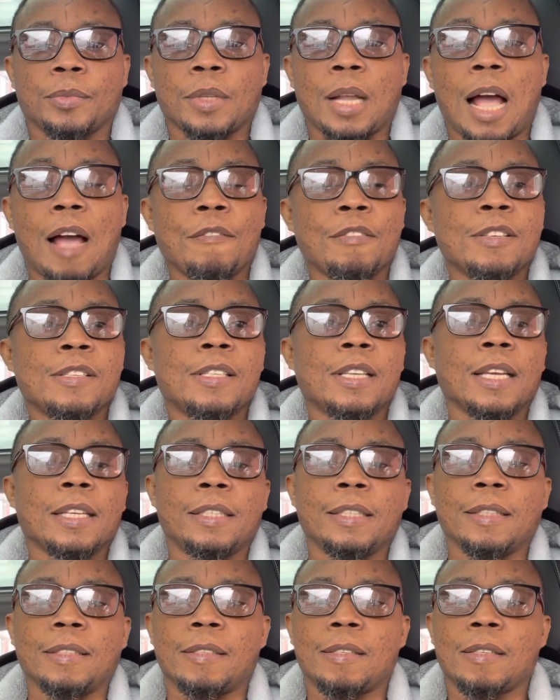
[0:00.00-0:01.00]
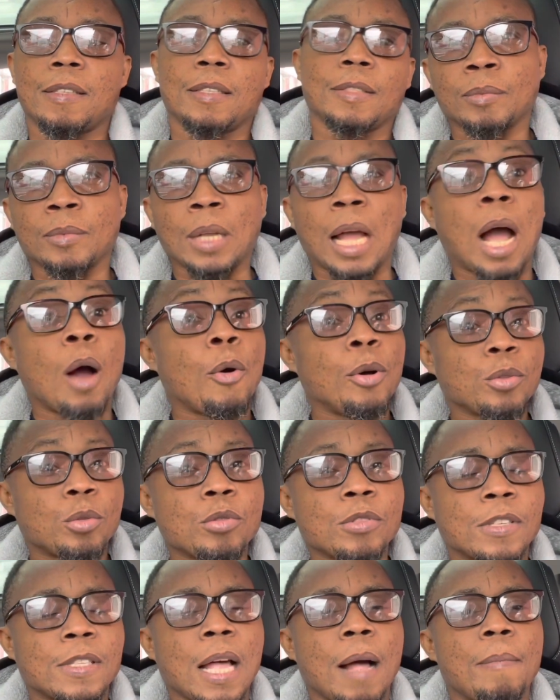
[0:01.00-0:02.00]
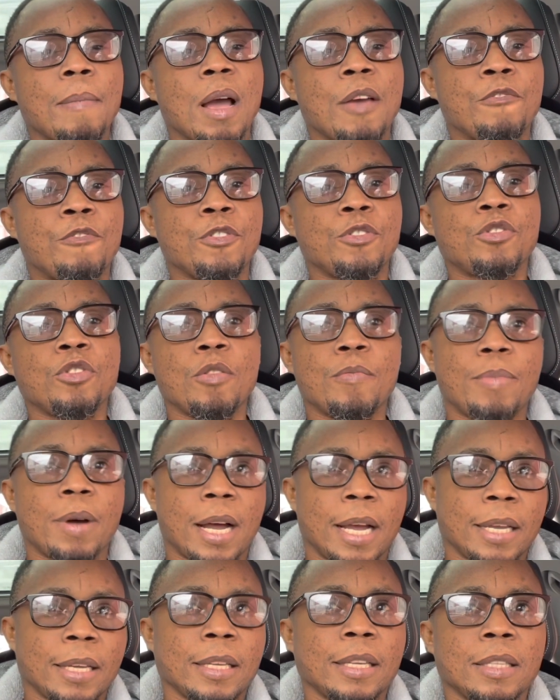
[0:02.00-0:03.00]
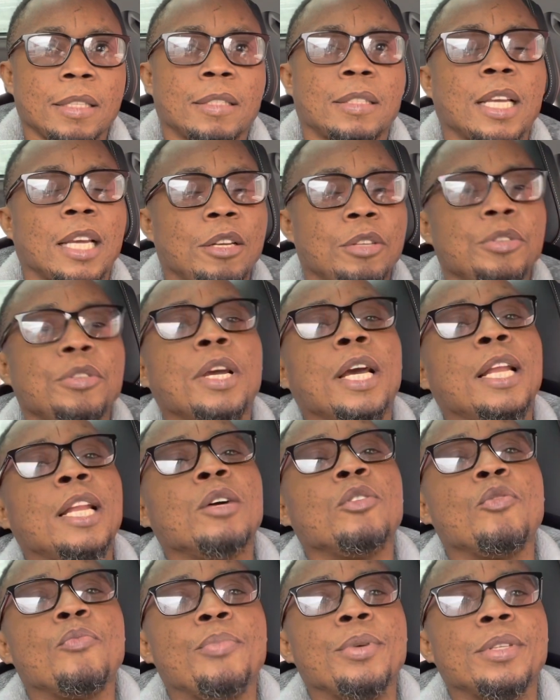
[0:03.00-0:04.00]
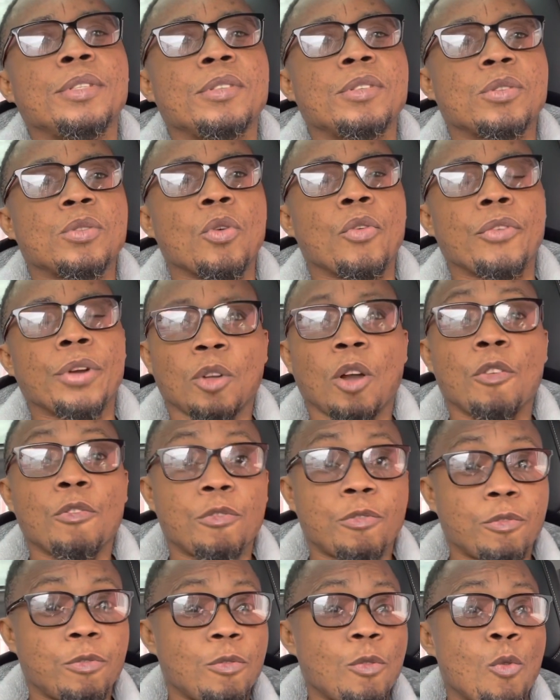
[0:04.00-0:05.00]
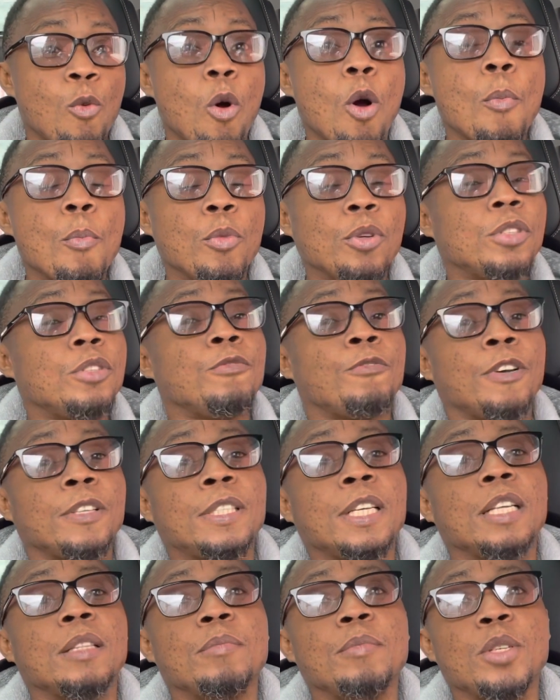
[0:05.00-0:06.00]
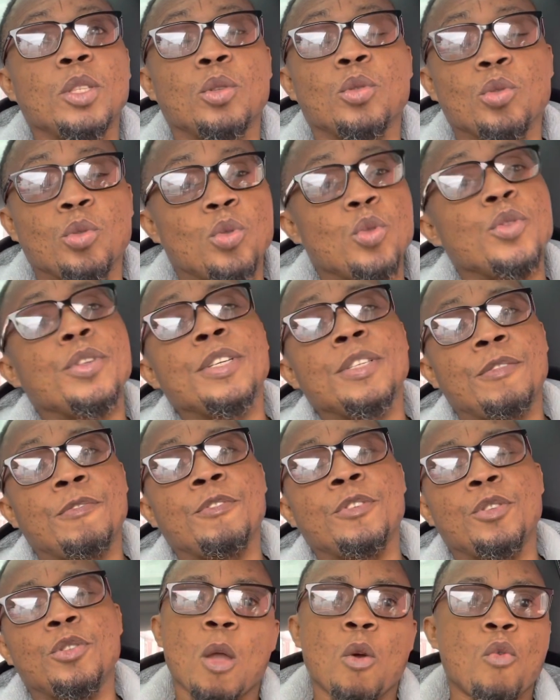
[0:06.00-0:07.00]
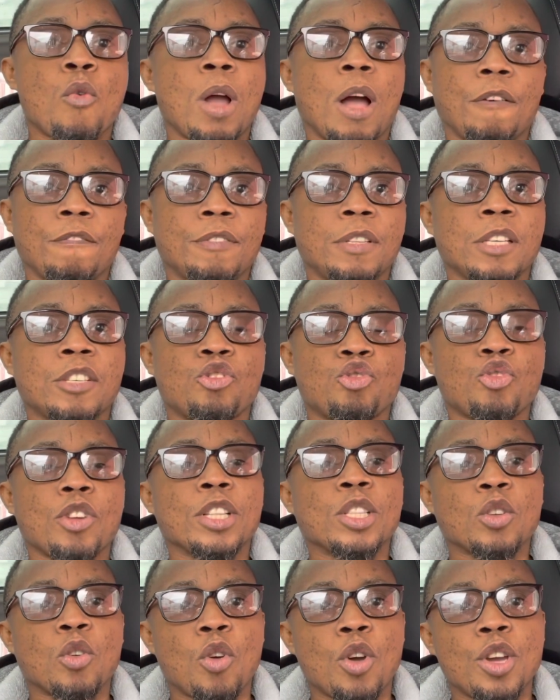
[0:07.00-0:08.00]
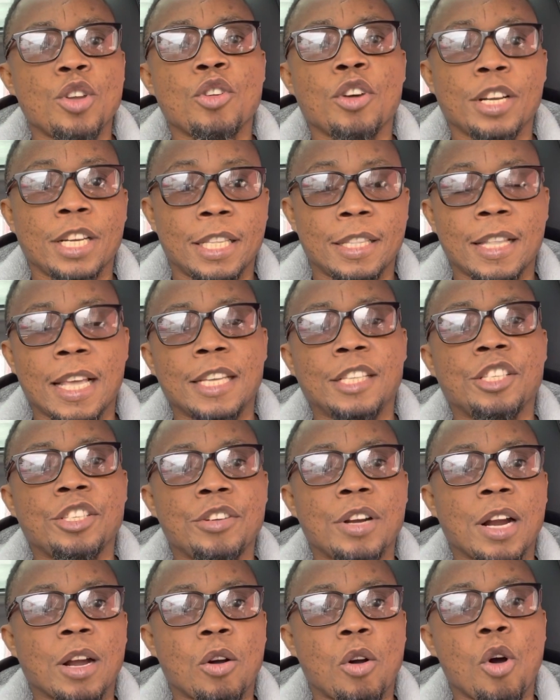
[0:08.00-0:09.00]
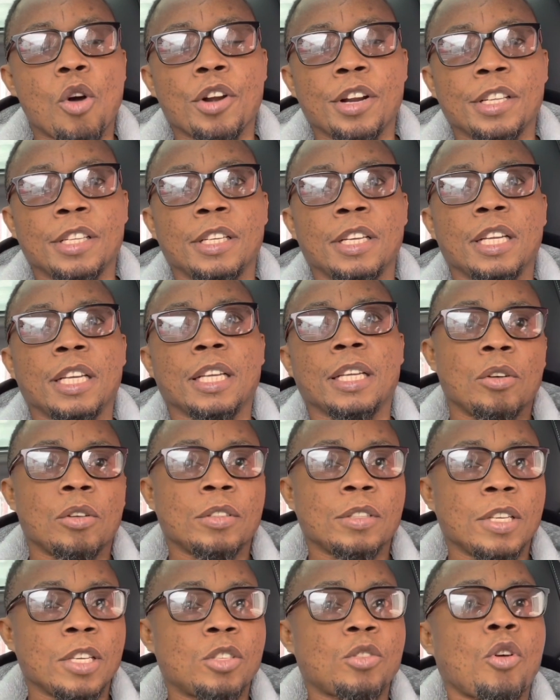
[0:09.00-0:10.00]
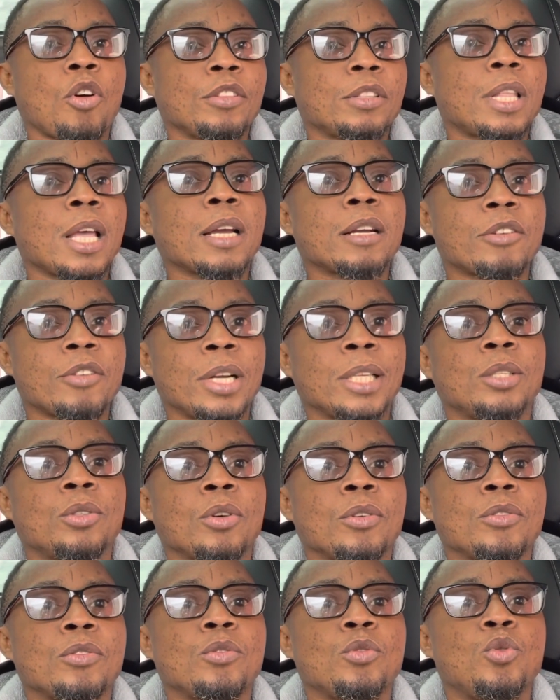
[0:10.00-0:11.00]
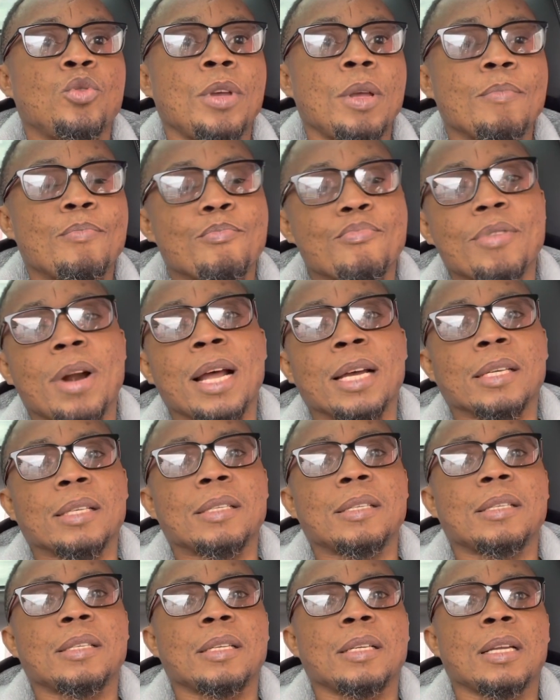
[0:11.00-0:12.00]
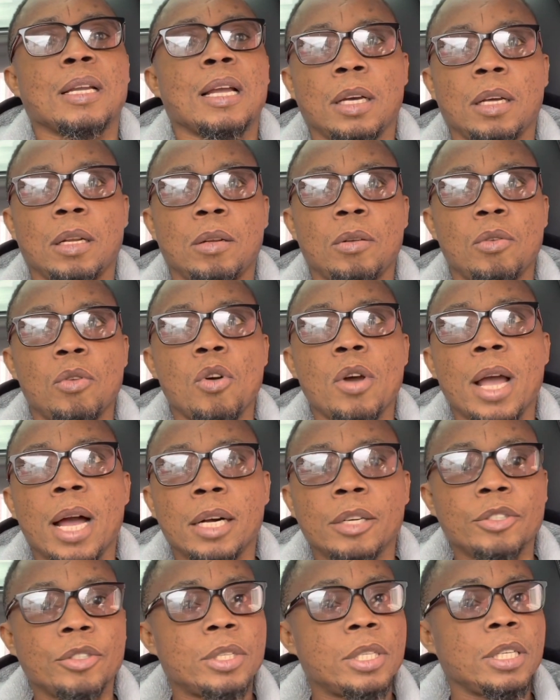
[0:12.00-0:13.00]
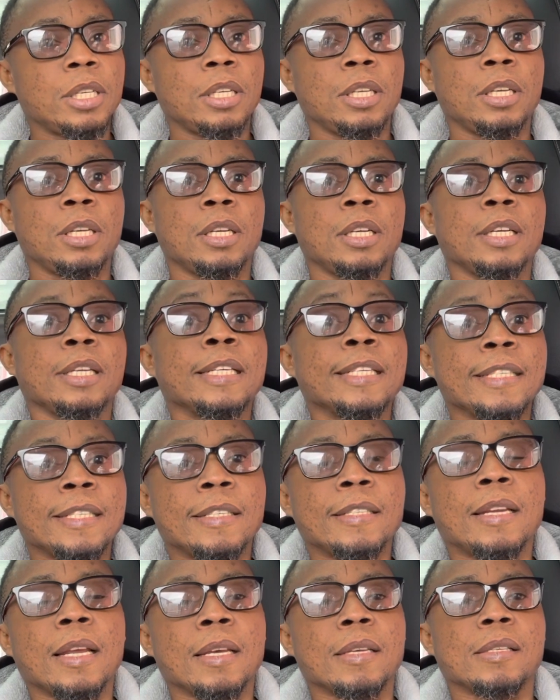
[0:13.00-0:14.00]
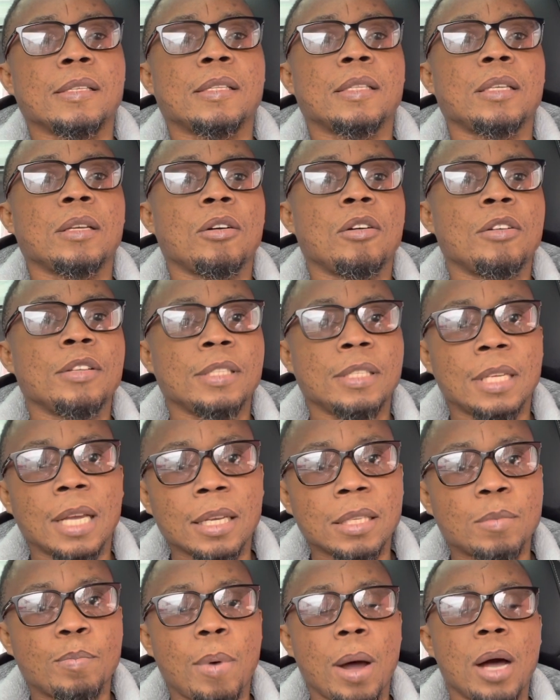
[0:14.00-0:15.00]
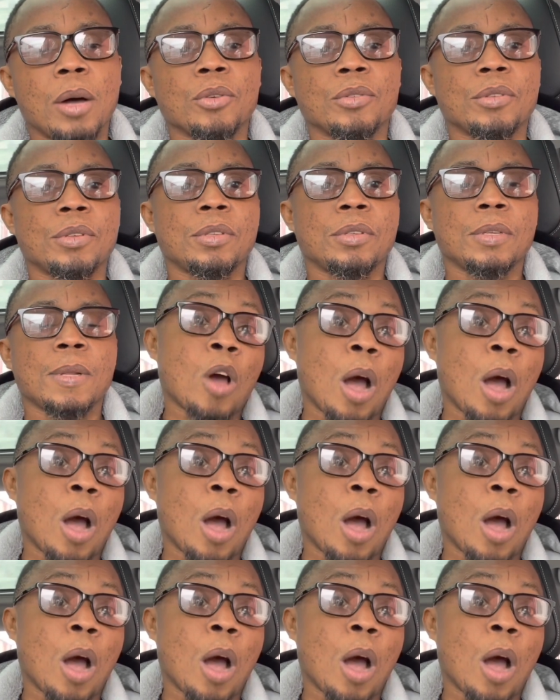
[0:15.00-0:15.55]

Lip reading: Having said this, I want to start my video by telling you a little bit story of what motivated me to do this video. We have this trend going on in Nigeria currently. These content creators doing pranks and loyalty tests on their spouse.